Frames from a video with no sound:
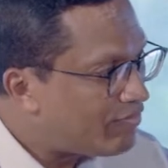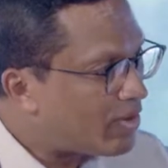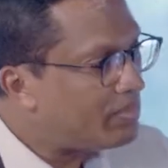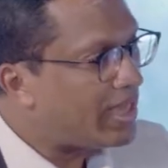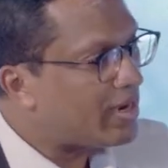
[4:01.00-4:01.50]

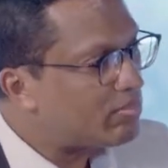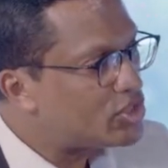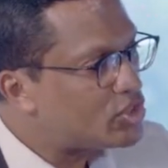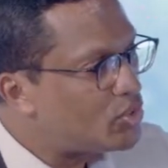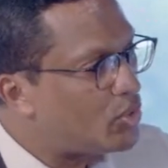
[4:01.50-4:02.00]
from the
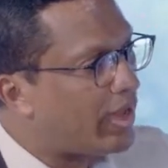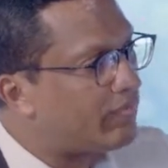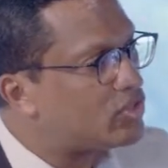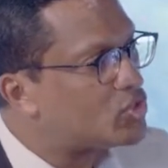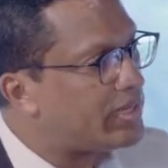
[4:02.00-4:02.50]
tiramisu you
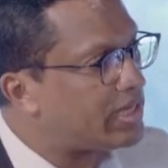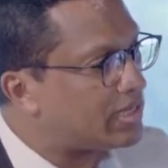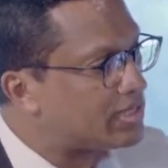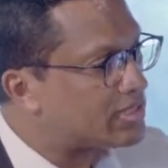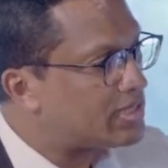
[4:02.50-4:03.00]
have the
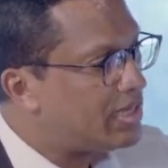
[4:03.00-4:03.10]
sweetness.